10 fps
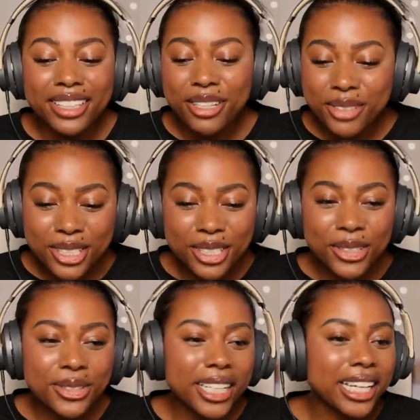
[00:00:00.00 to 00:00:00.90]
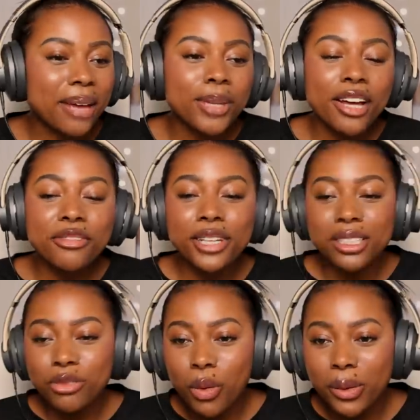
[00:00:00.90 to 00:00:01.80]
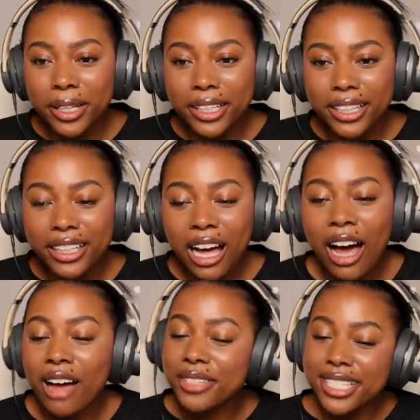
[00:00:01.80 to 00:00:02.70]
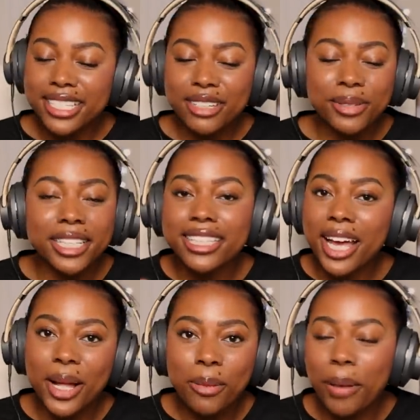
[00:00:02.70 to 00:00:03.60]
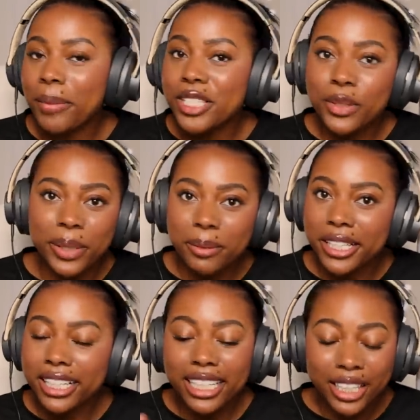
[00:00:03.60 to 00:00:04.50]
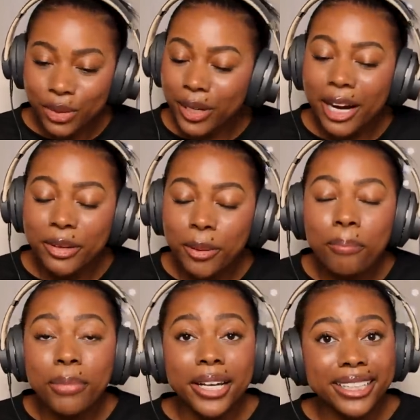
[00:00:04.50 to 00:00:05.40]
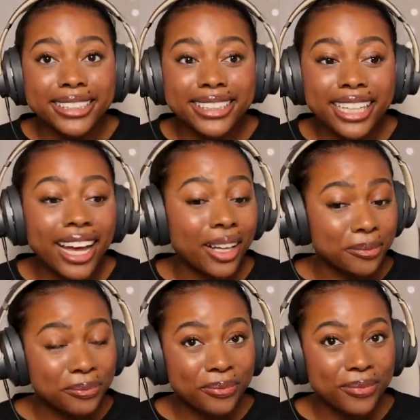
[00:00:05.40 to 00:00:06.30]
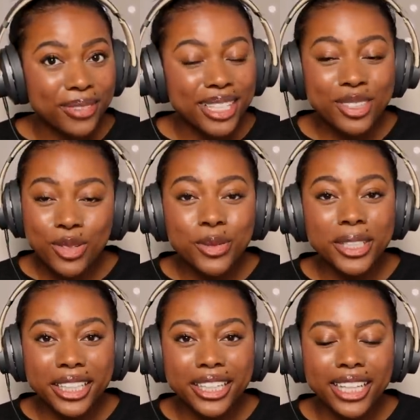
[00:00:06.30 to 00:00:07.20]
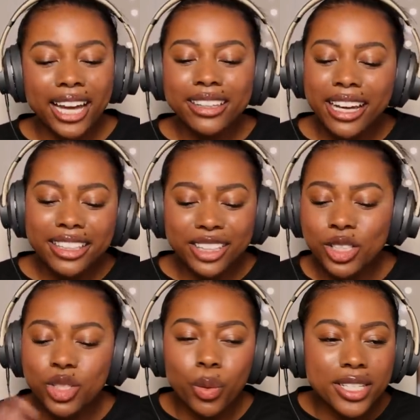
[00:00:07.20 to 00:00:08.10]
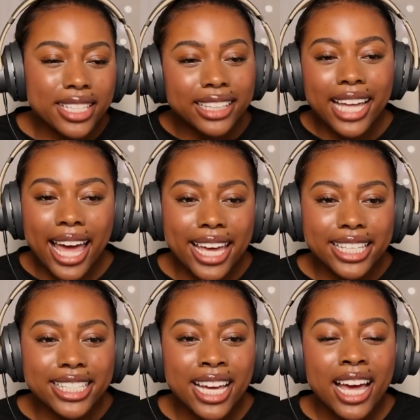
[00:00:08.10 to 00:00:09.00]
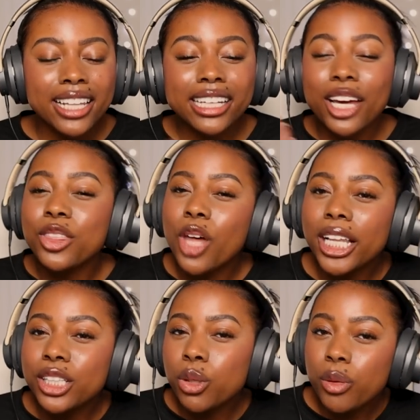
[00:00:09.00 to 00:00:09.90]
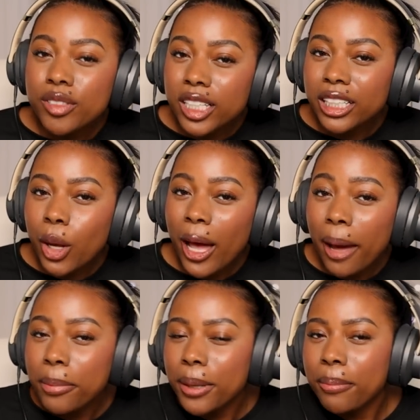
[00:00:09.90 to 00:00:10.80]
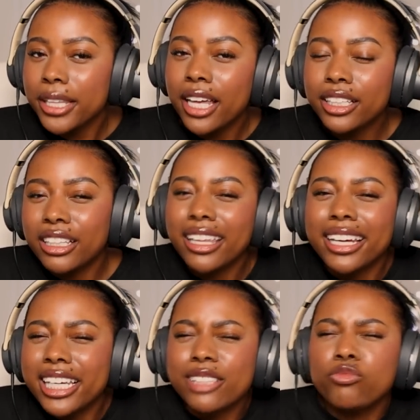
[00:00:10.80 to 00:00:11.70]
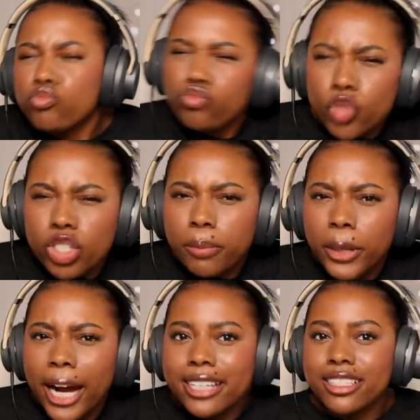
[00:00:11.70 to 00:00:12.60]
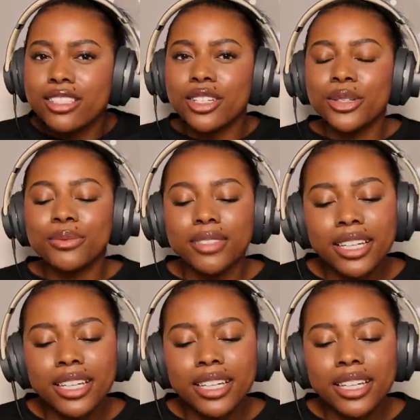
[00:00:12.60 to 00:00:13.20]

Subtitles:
I loved it too. Like, I'm not a fan of horror. Obviously, we can tell by my screaming throughout, but this was really good. I liked the twist at the end. Like, I thought I knew what was gonna happen, but then, like, it surprises you.